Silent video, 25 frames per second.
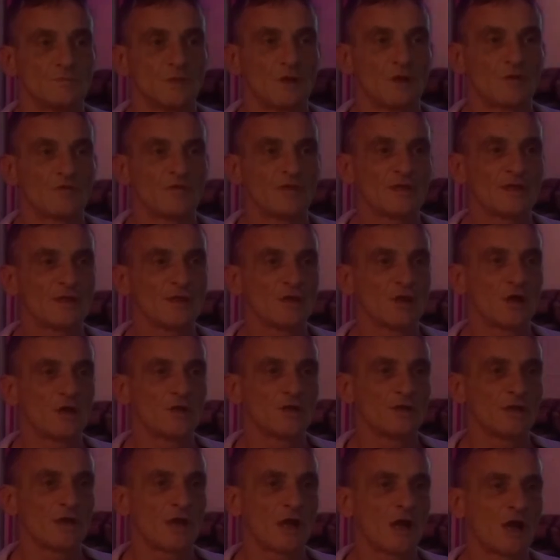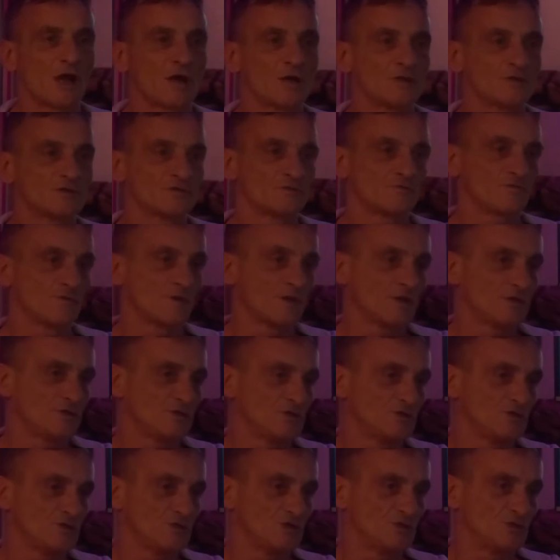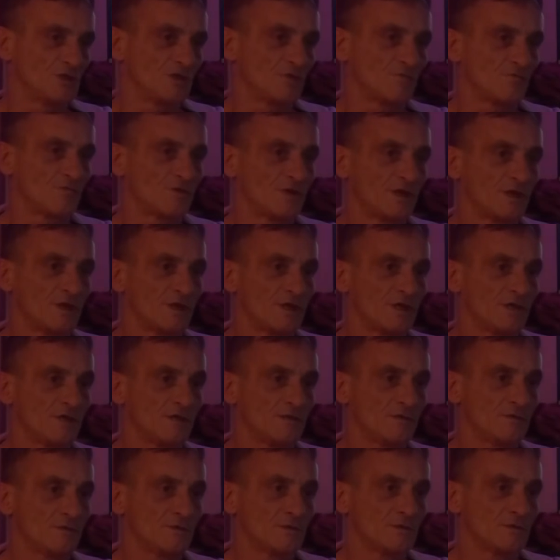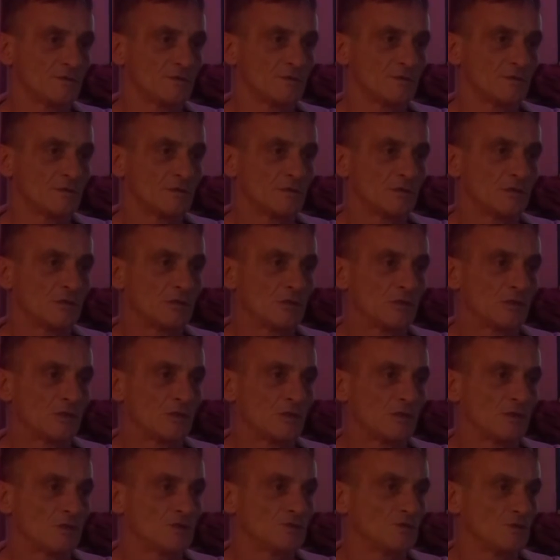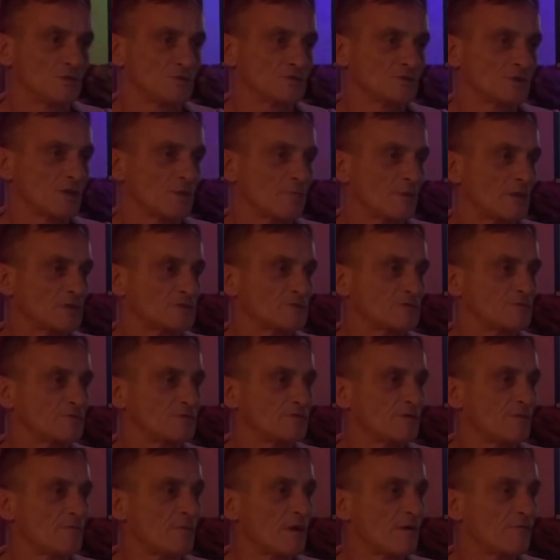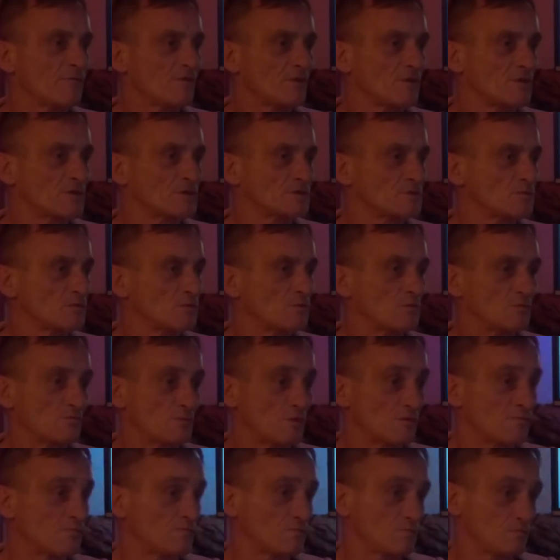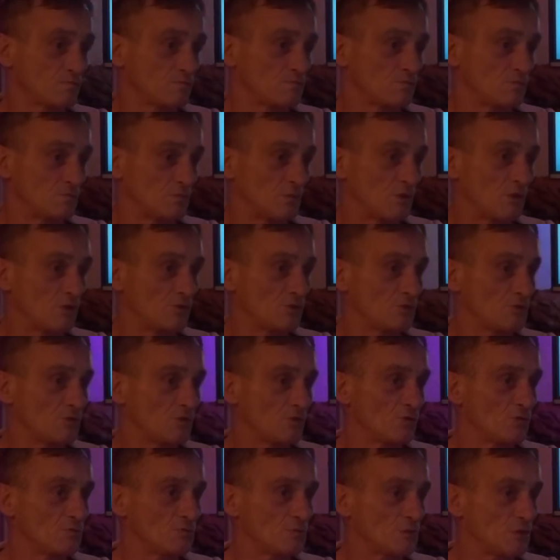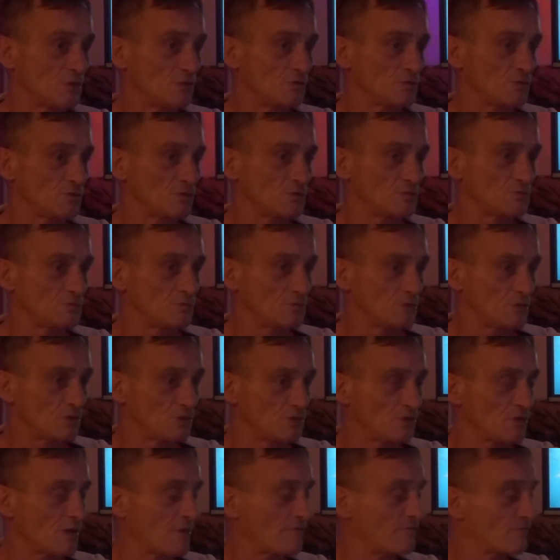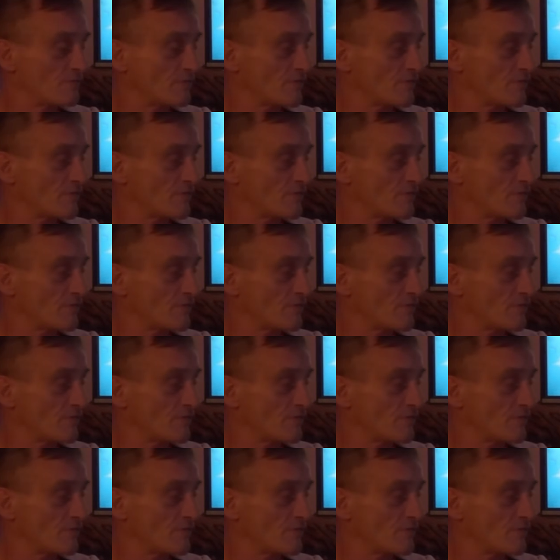But I think like the hardest relationship really is not so much with your mother; it's with who you have a